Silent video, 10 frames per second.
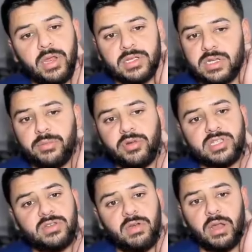and
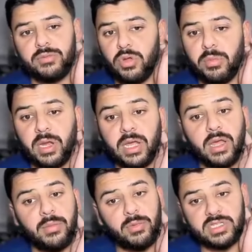breast develop normally,
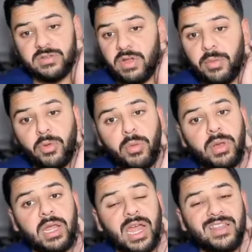
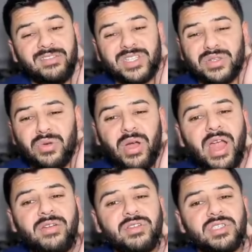and there is no
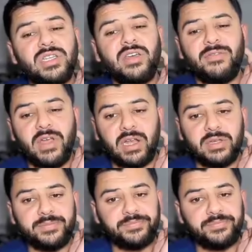androgen effect.